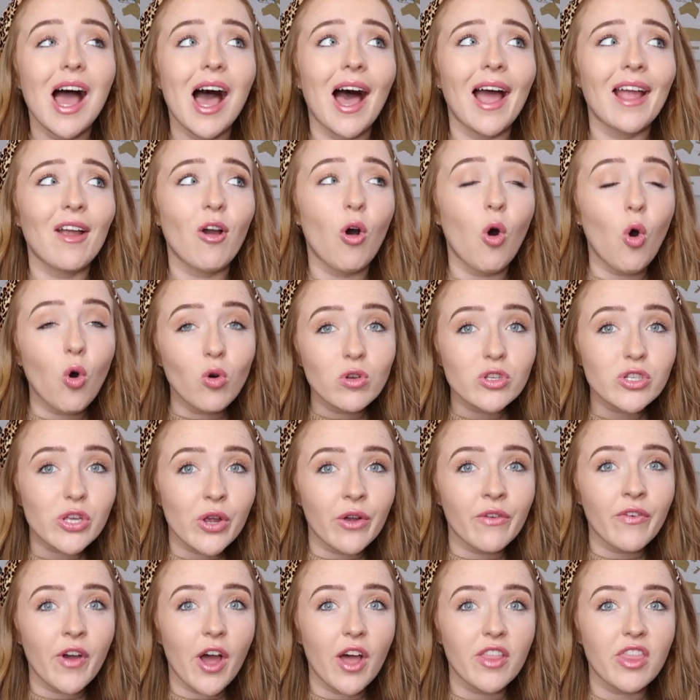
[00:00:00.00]
I also
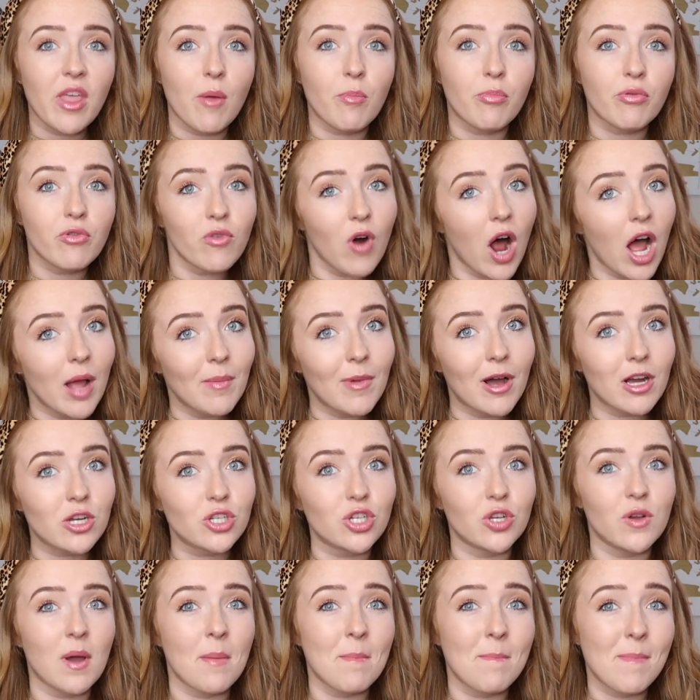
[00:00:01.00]
have heard that Primark
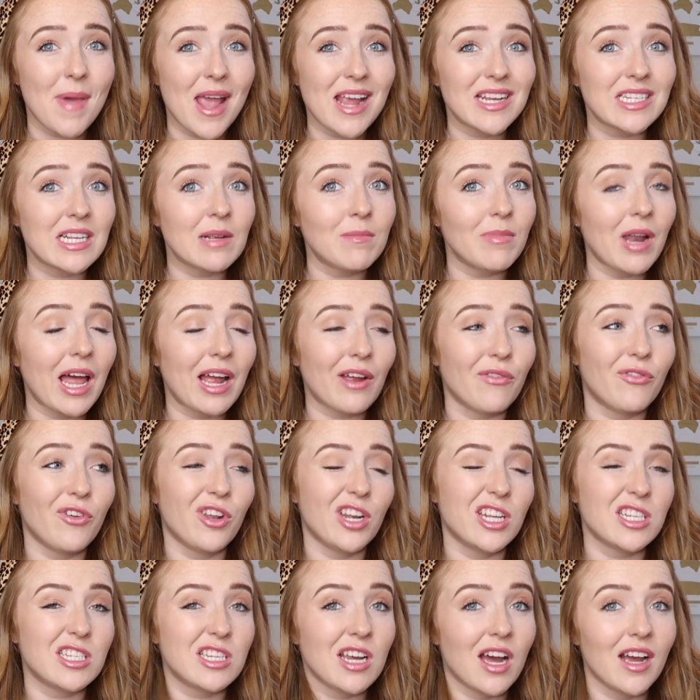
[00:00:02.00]
do amazing black
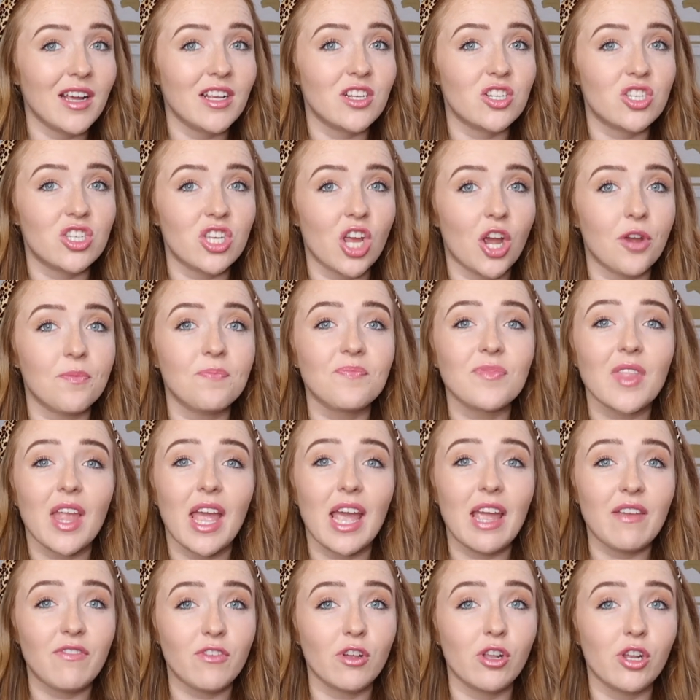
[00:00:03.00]
footless tights, so
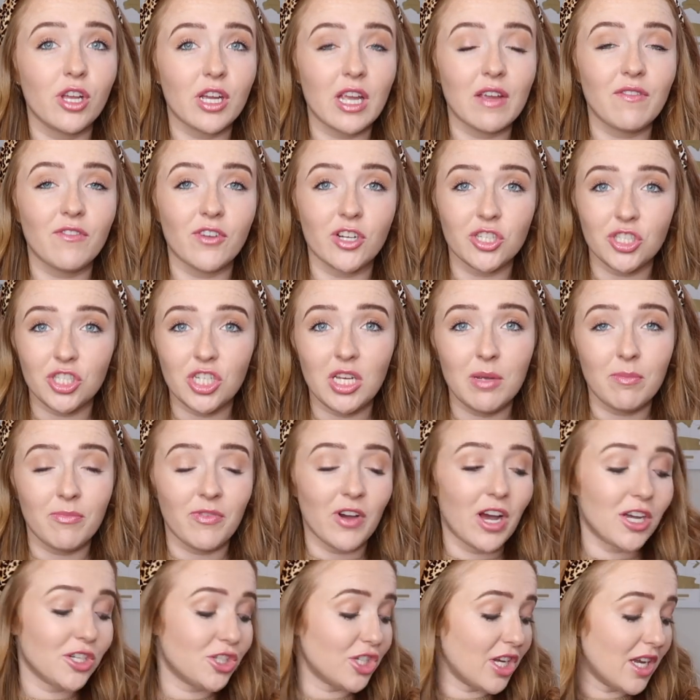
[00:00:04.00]
if you're looking for a cheap
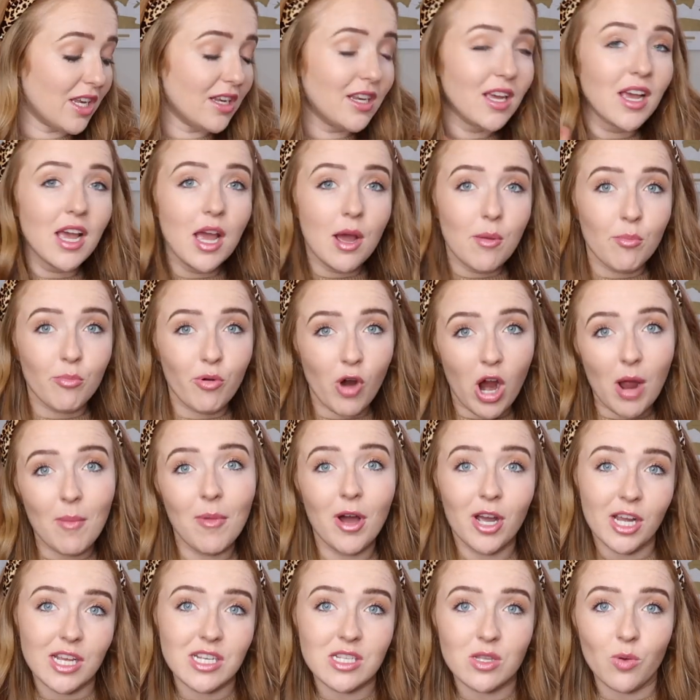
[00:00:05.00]
version,
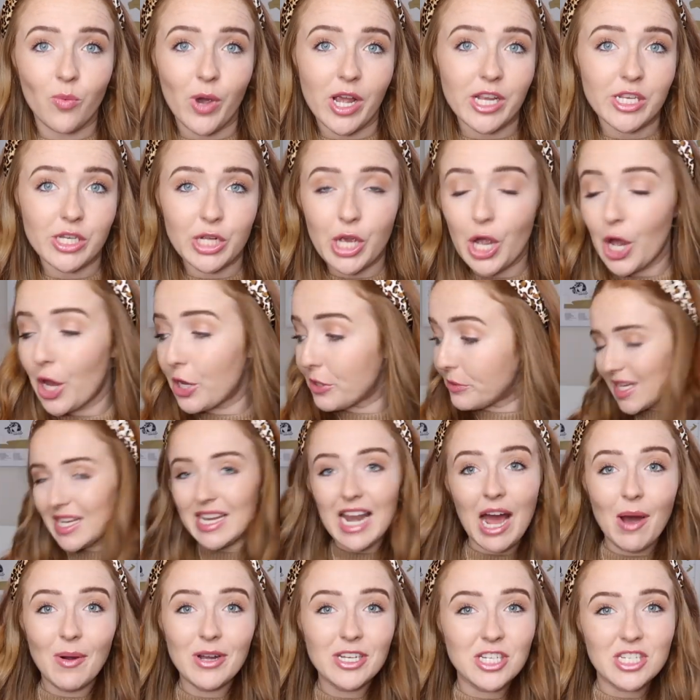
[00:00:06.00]
Primark is the way to go.
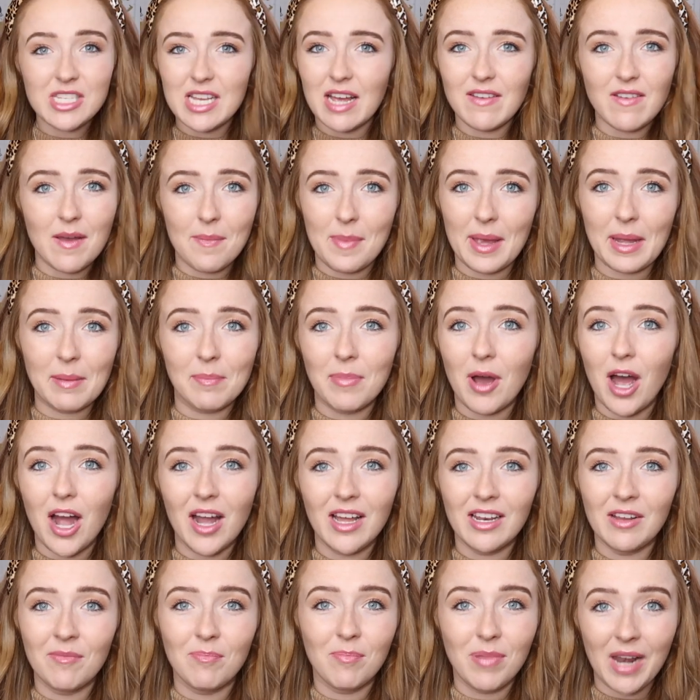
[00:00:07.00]
Now I just have a big
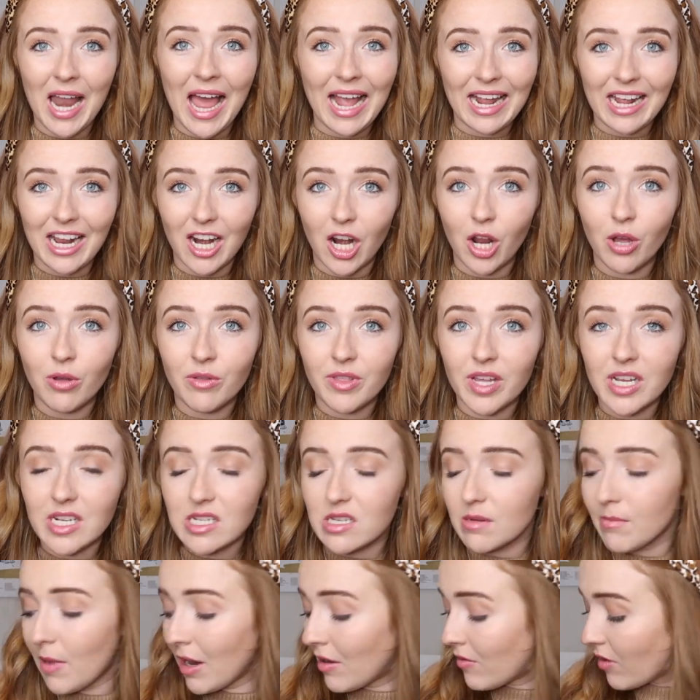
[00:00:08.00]
pile of black clothing
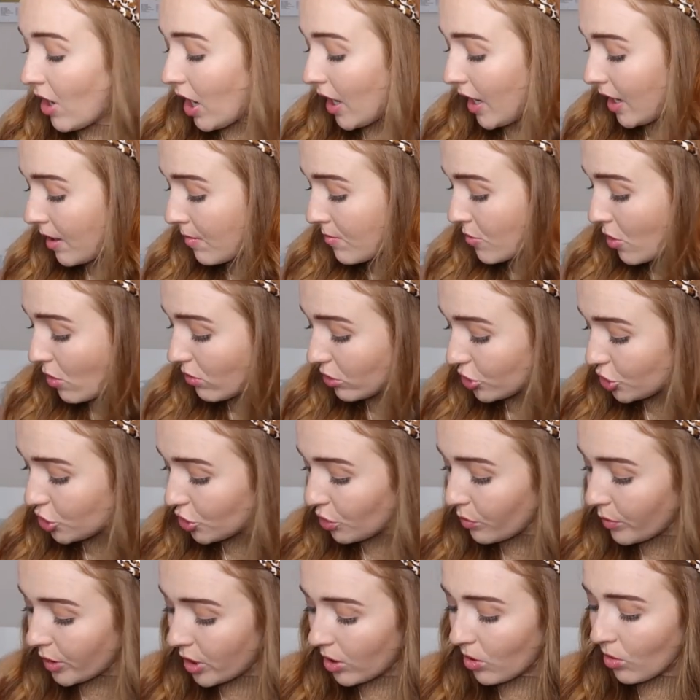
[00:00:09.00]
to my right and I'm not
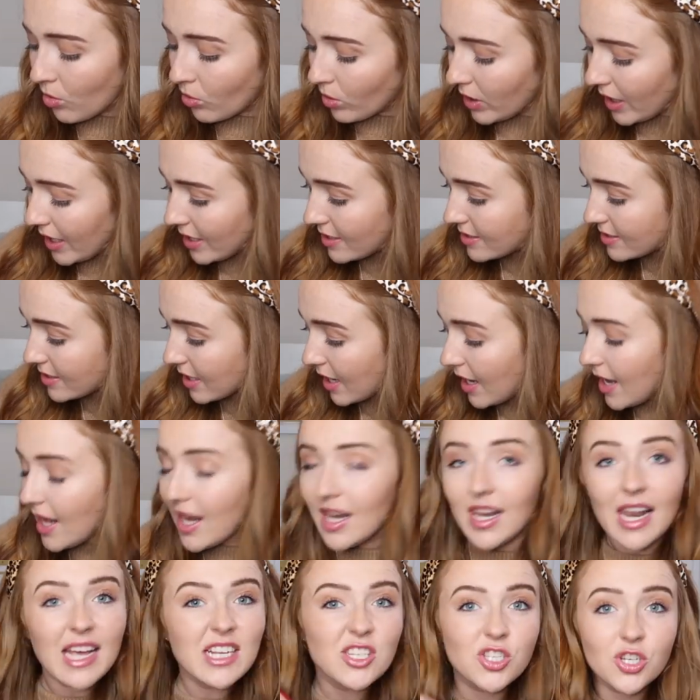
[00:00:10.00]
sure what it all is.
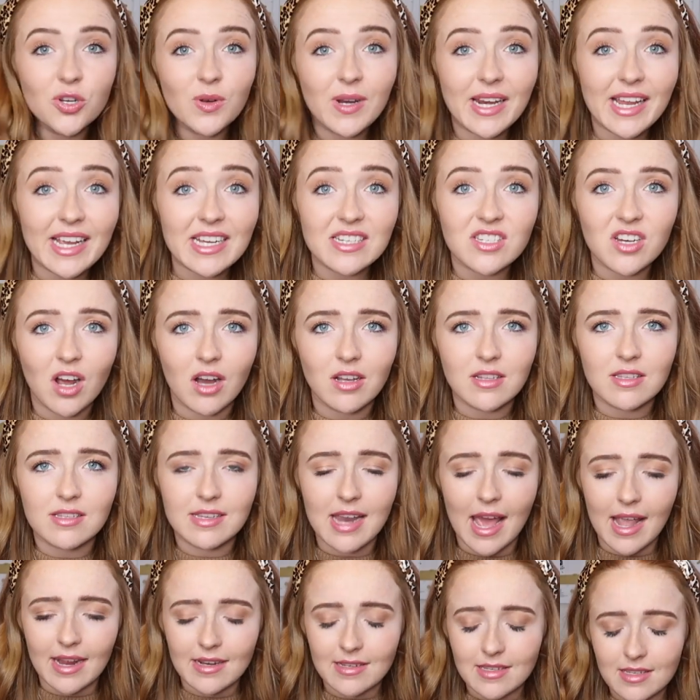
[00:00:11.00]
Let's do leotards
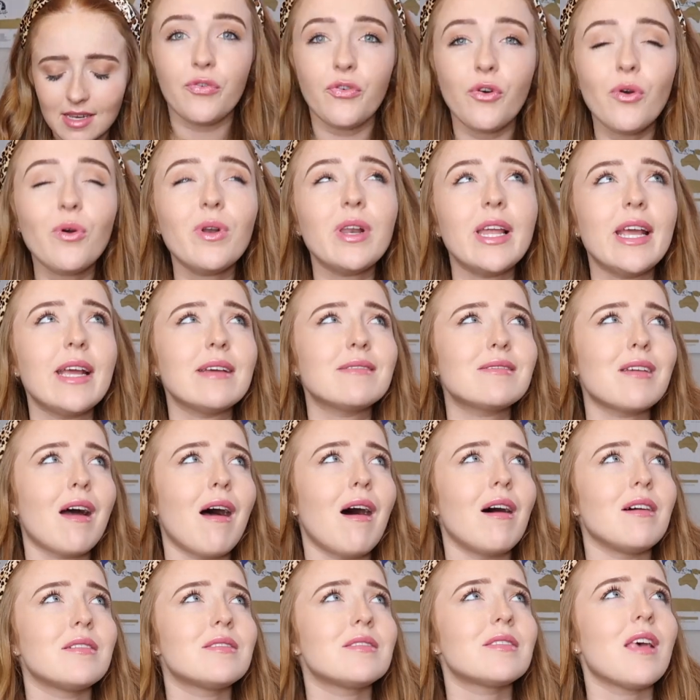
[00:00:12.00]
next. For
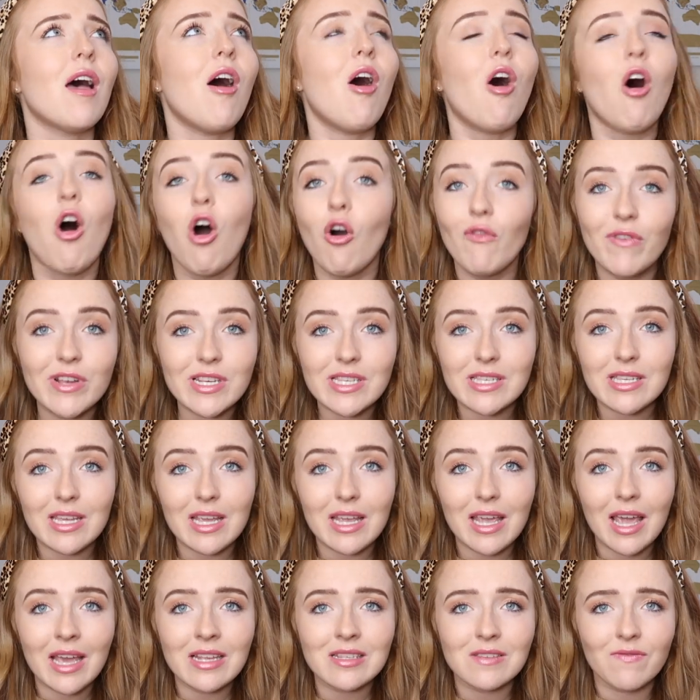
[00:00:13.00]
leotards,
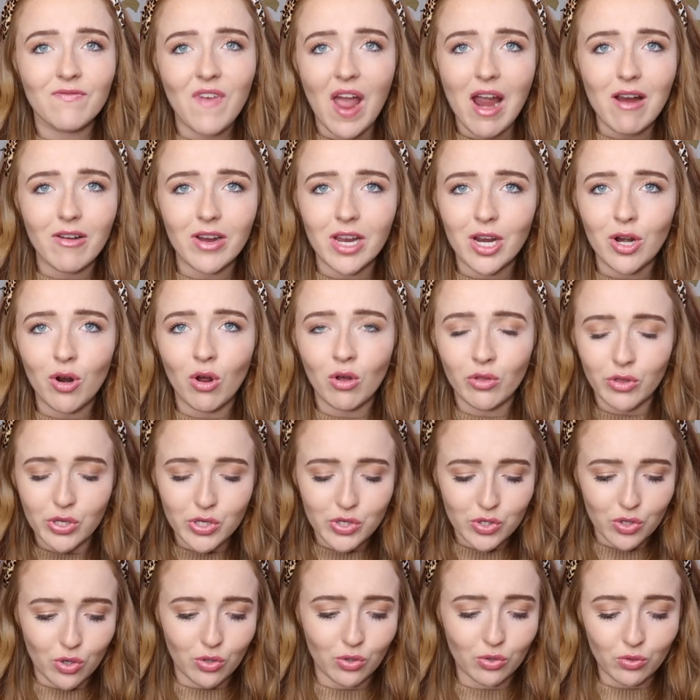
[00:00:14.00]
obviously it's variant on the
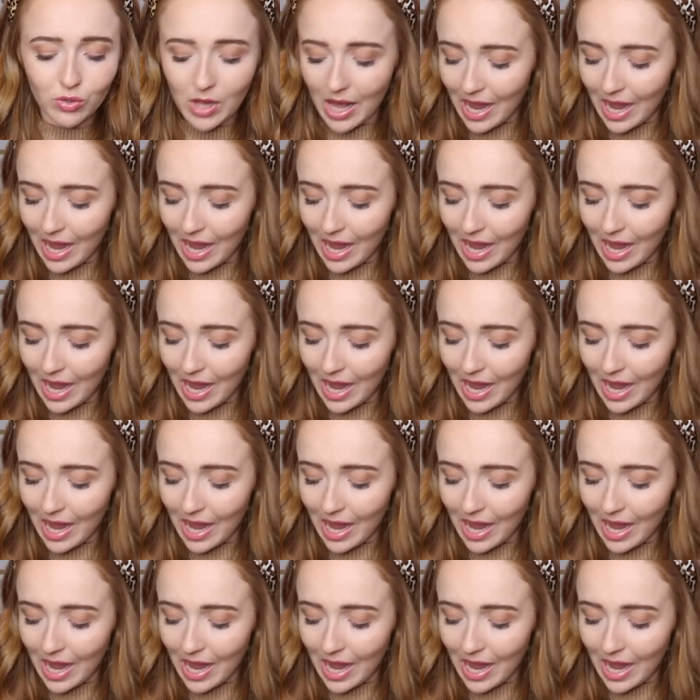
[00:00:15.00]
school.